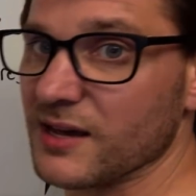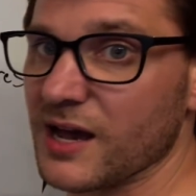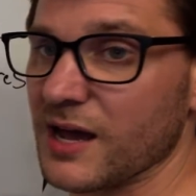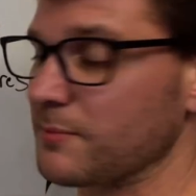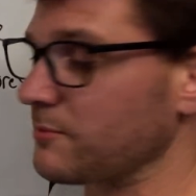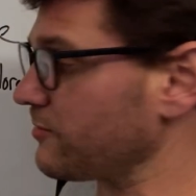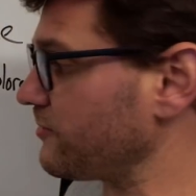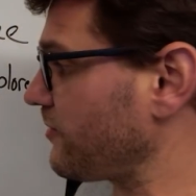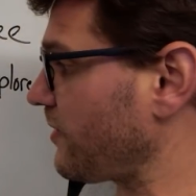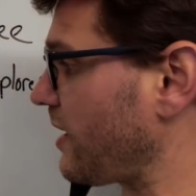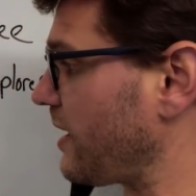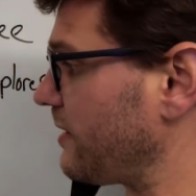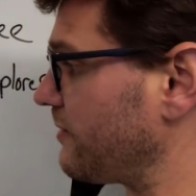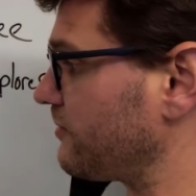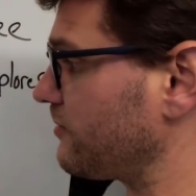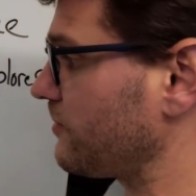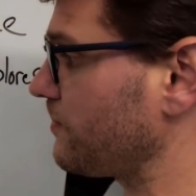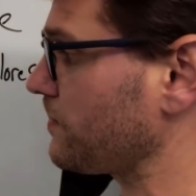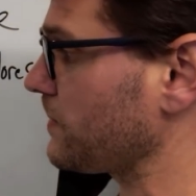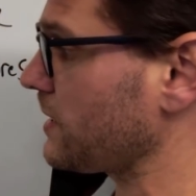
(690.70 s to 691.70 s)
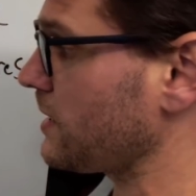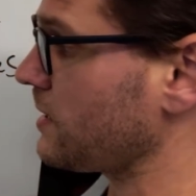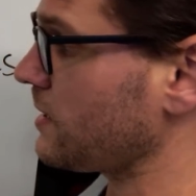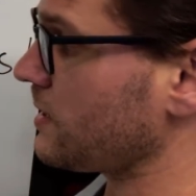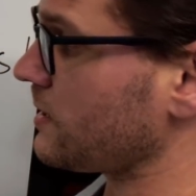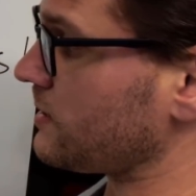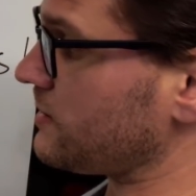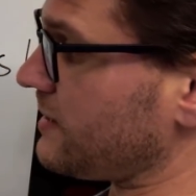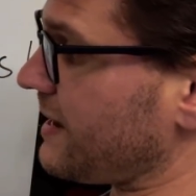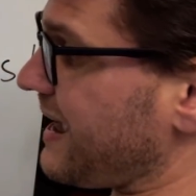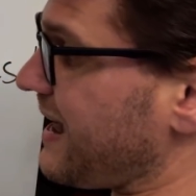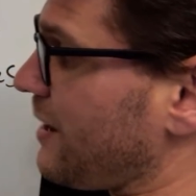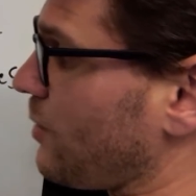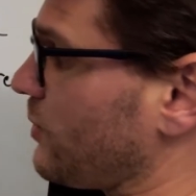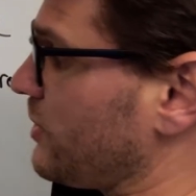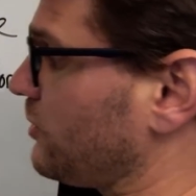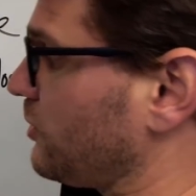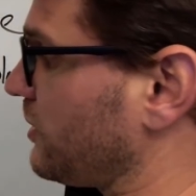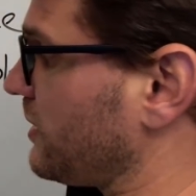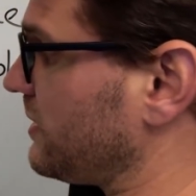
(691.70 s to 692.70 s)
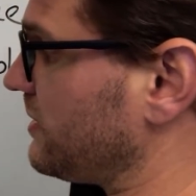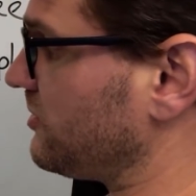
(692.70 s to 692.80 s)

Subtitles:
time 5. Now we look